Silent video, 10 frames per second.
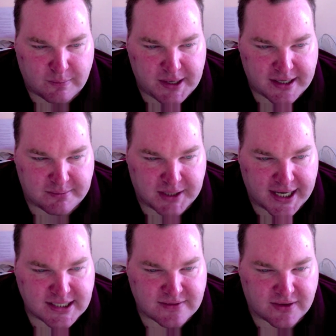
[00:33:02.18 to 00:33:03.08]
Rebecca
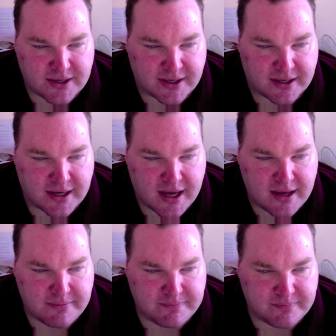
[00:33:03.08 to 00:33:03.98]
Black's Friday?
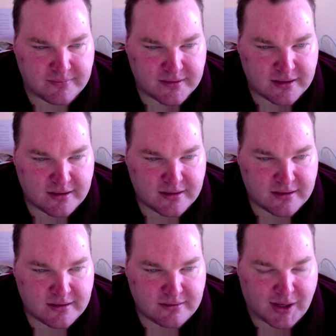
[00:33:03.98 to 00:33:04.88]

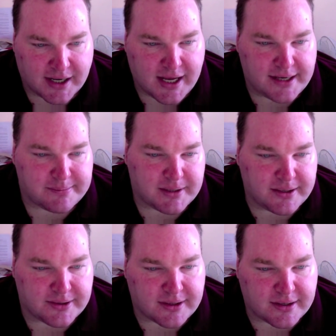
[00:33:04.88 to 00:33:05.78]
Well, I can't
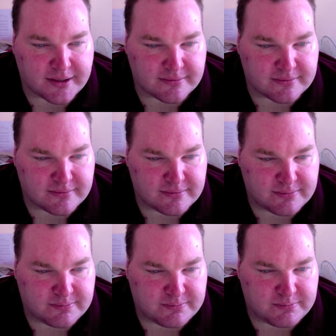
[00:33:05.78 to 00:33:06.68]
upload it. I can
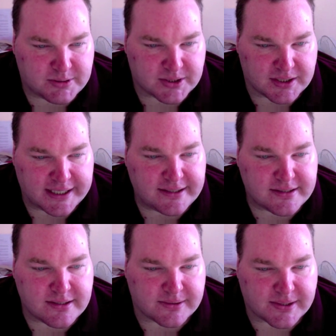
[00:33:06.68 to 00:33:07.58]
put a
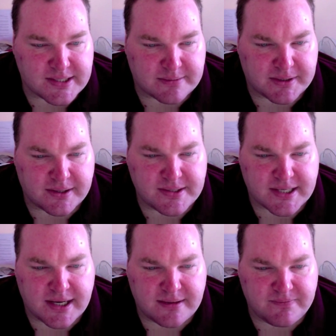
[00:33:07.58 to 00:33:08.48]
link to it, I suppose.
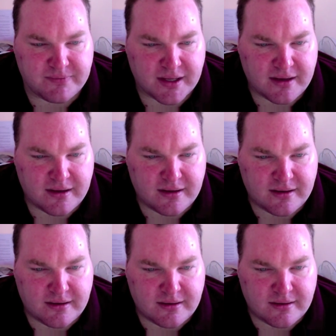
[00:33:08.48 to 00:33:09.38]

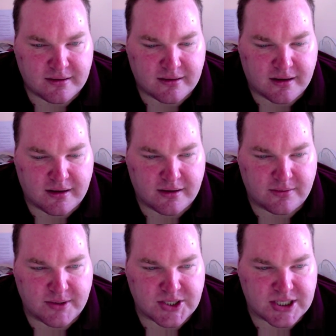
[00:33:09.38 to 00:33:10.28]
Oh,
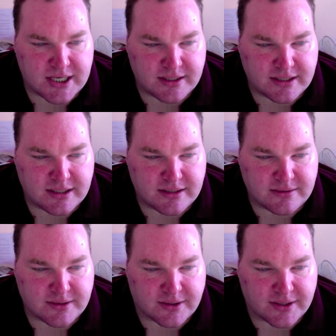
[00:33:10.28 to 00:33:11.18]
which channel did you
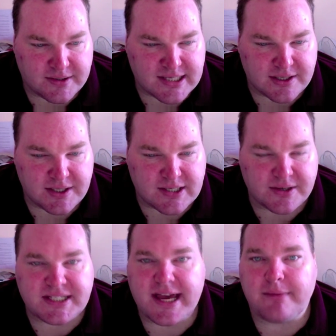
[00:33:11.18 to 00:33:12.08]
do it on? It's
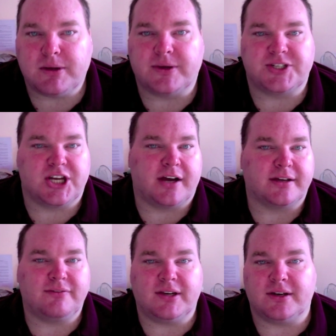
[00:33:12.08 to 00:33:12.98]
on Tabloid Junk.
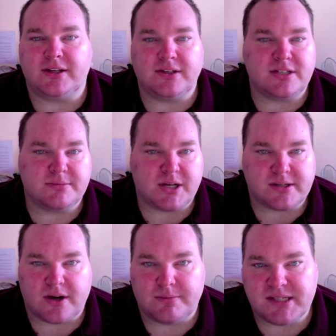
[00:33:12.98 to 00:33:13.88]
If you go to
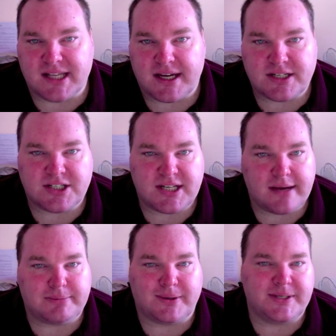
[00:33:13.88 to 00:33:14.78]

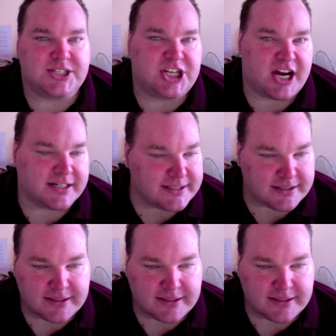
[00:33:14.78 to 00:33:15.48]
youtube.com/tabloidjunk,